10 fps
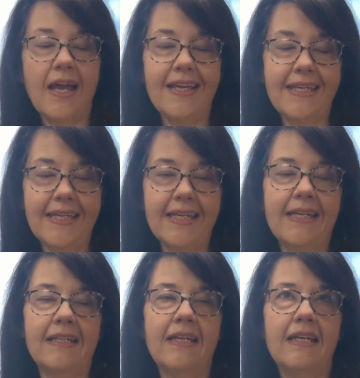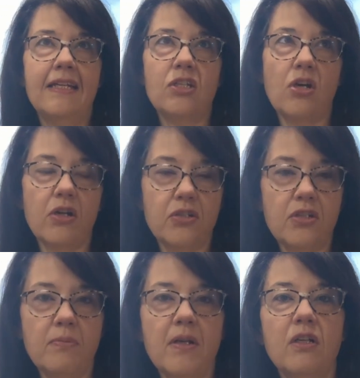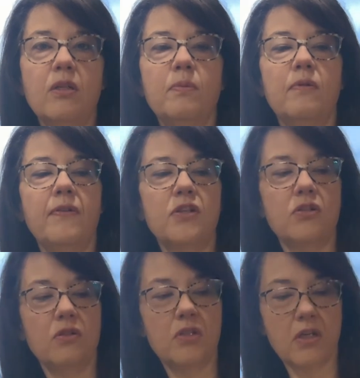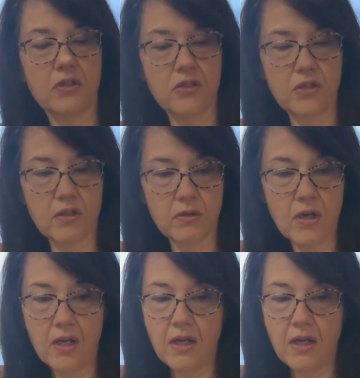Again, talk to your medical professional, talk to your,